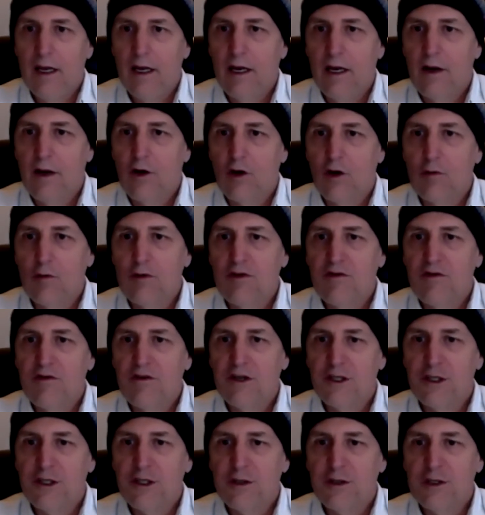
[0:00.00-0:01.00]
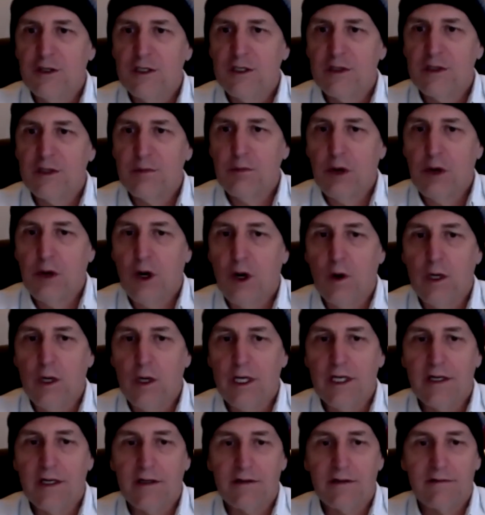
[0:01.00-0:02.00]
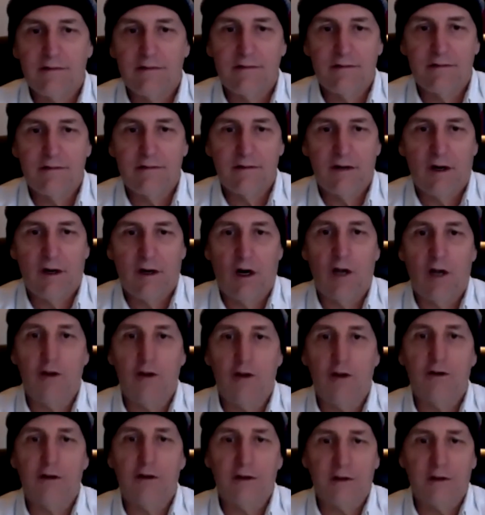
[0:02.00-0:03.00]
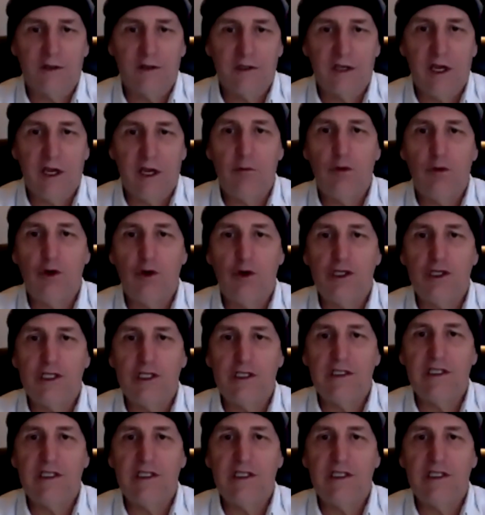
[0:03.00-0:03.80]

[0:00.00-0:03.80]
Norman Fischer is a poet, author, Zen Buddhist